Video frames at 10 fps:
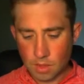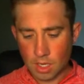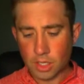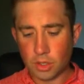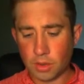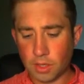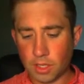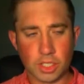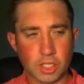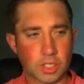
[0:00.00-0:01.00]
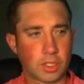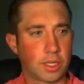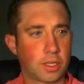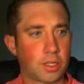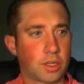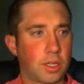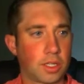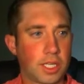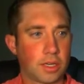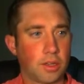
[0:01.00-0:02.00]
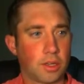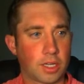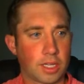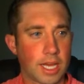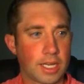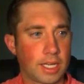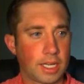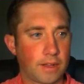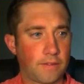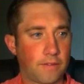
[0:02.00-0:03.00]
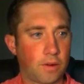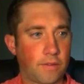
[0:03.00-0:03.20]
you know, let's just take, took, a, take a look at that data for